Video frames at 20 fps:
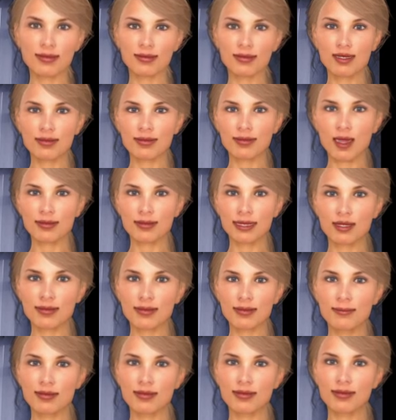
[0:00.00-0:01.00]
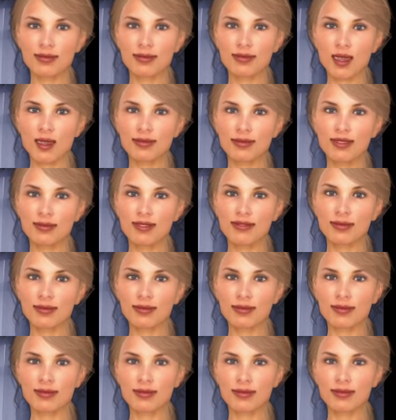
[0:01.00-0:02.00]
Keep in touch with your caregiver.
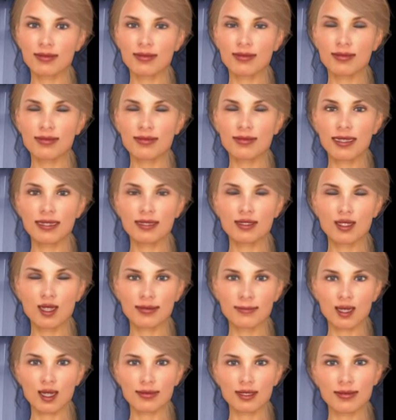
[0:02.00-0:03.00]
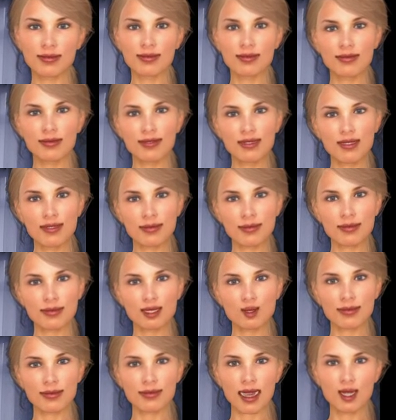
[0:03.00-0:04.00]
A lot of older people have
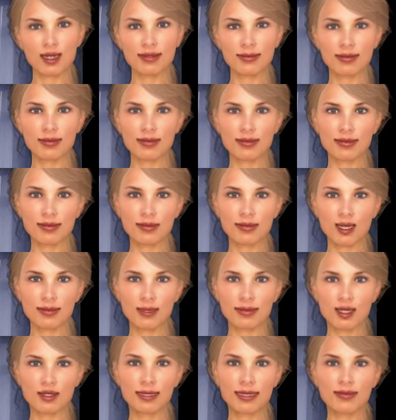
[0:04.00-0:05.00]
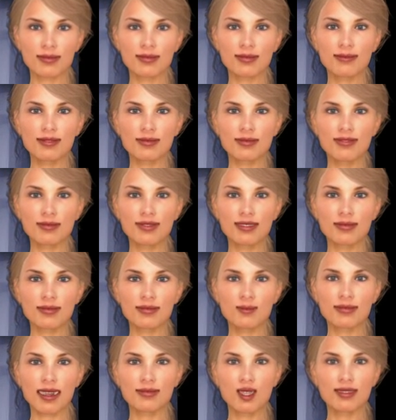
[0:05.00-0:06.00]
caregivers, and some are caregivers
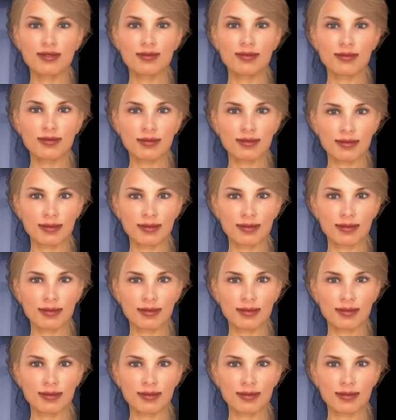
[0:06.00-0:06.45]
themselves.